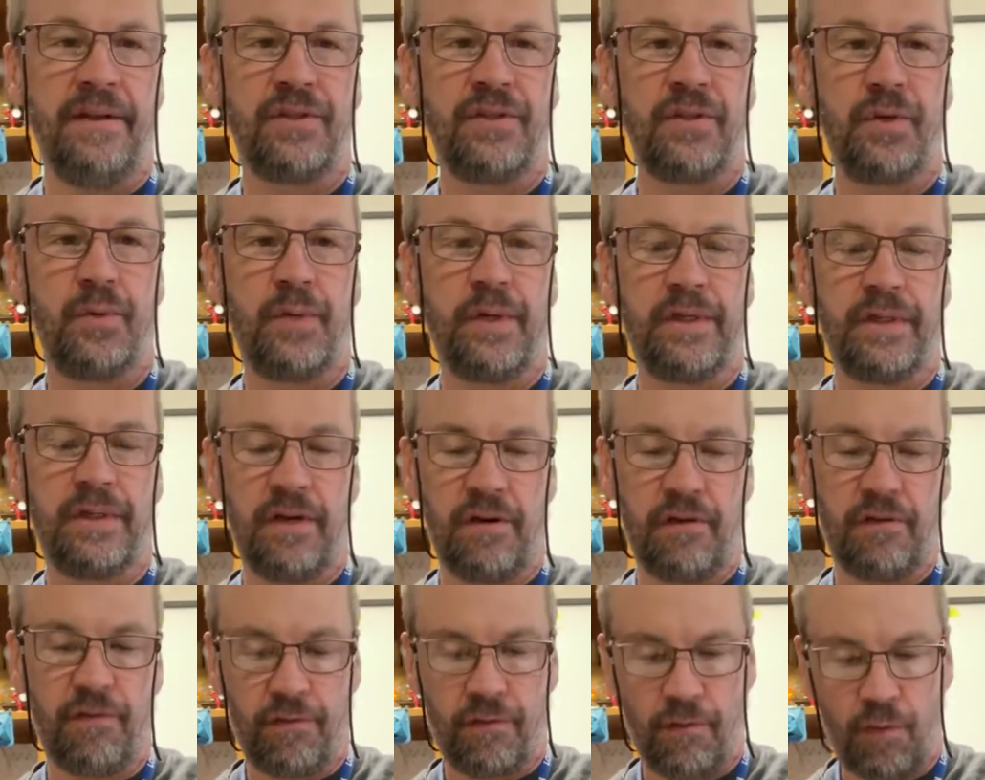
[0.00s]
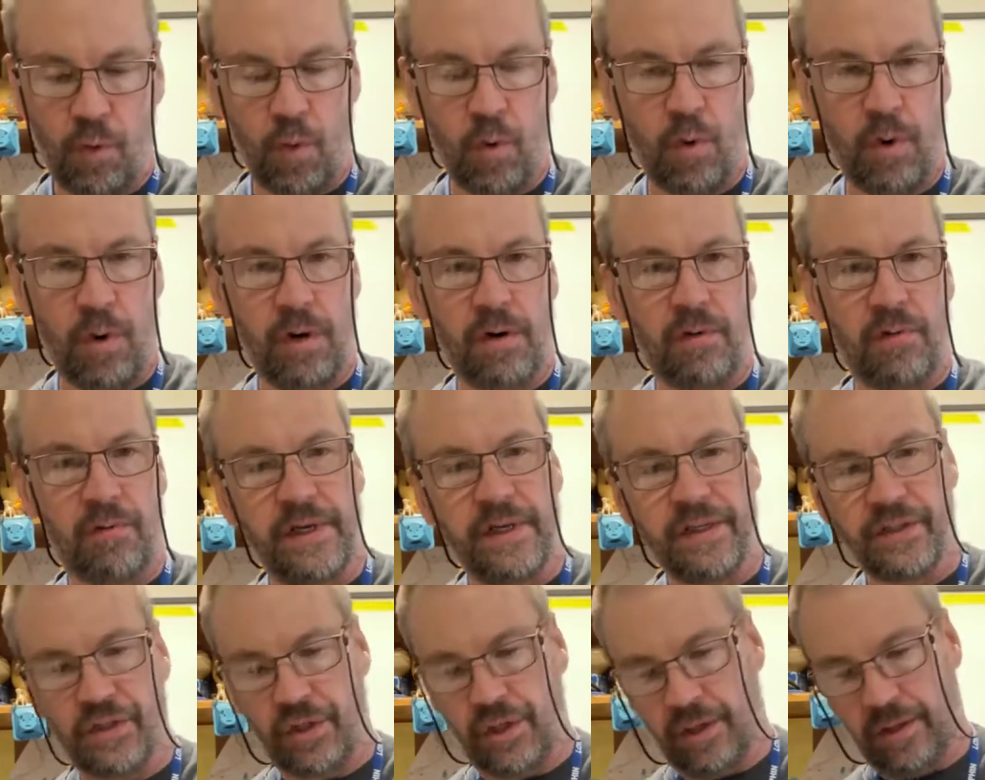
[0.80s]
So what they're for
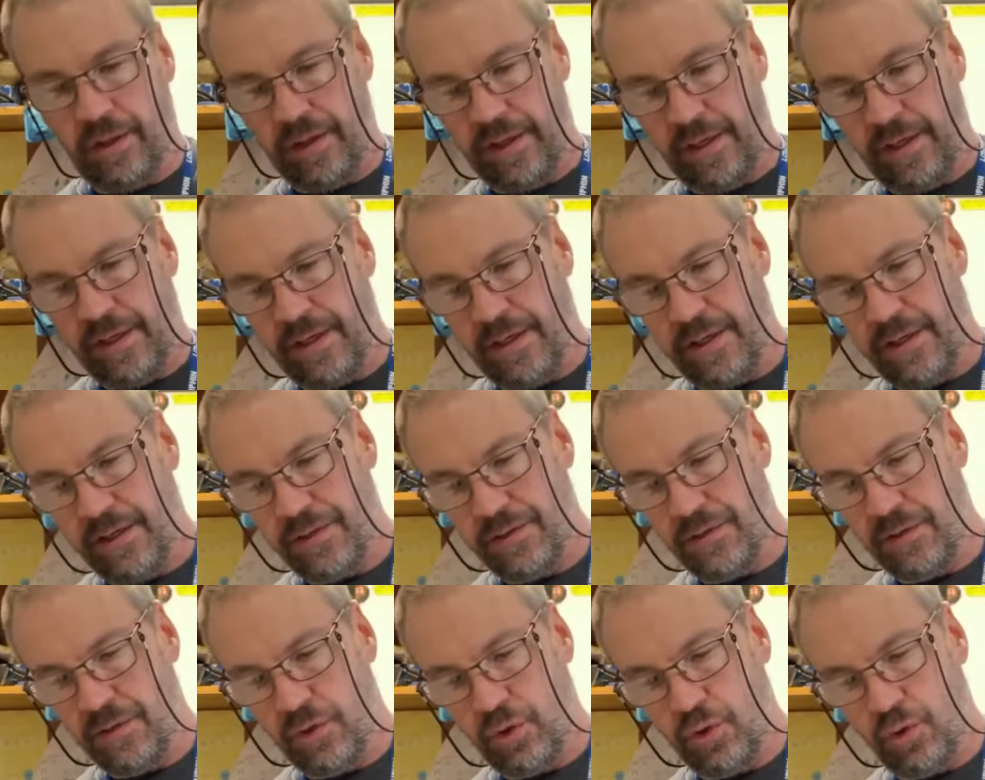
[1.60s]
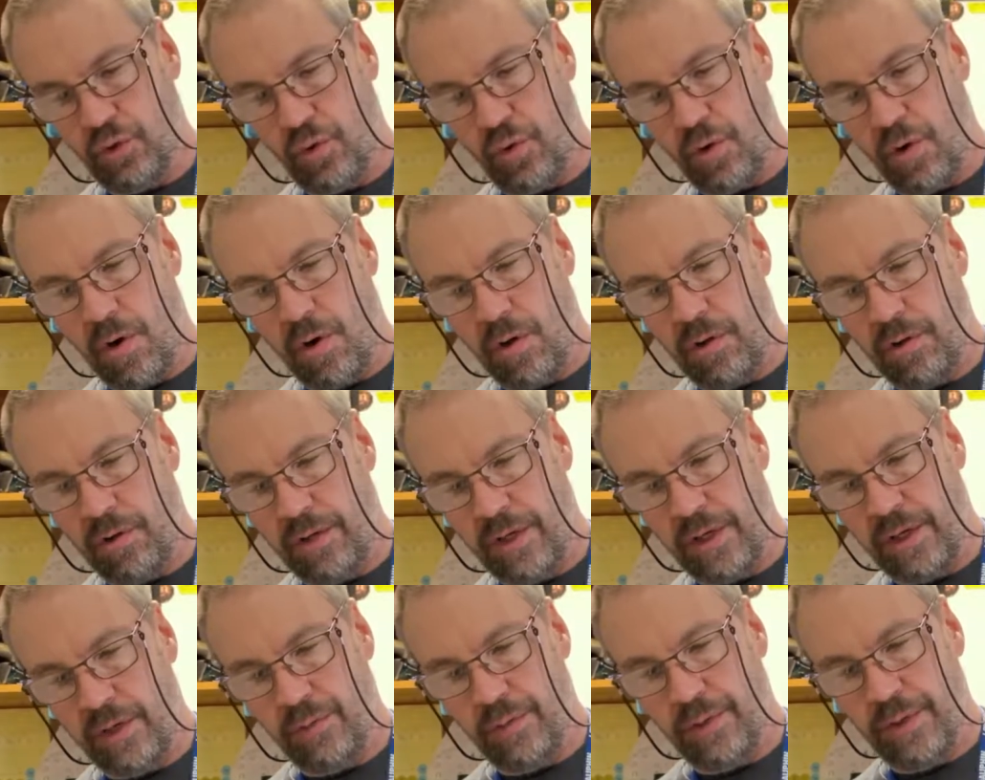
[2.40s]
originally is to draw
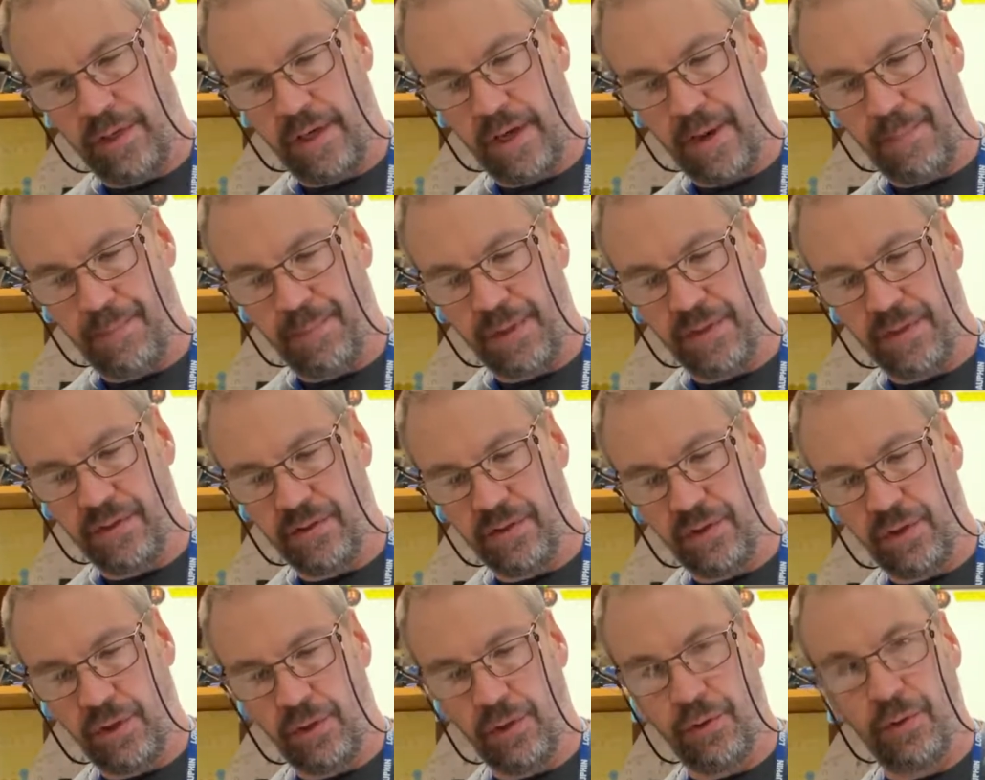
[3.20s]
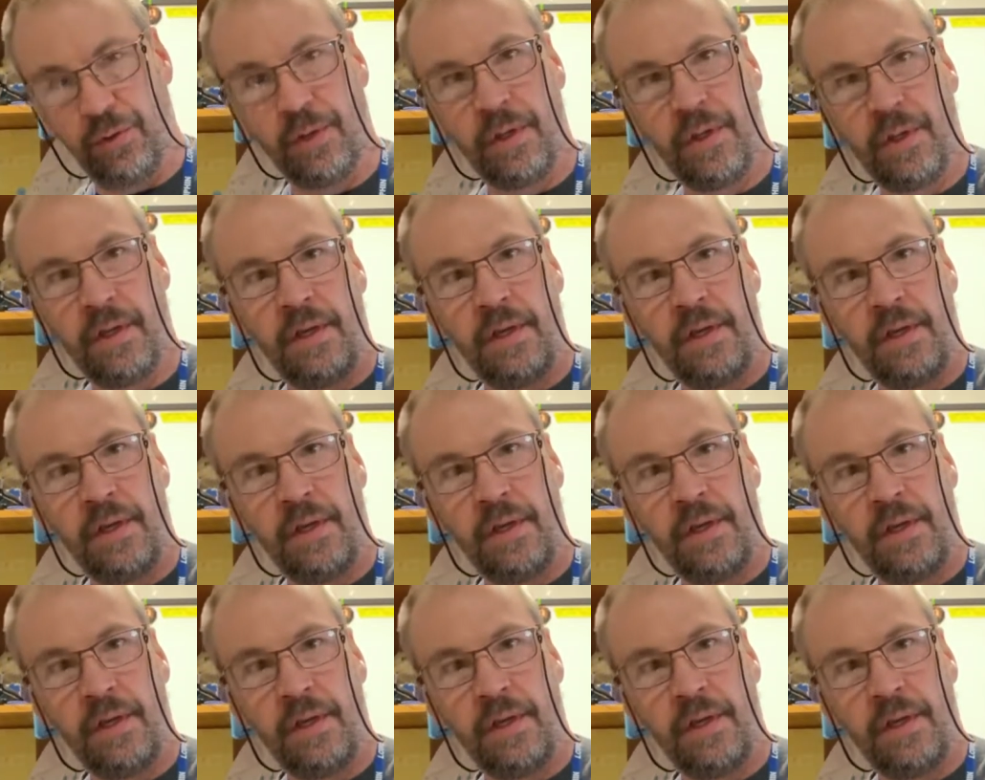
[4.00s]
liquid up into,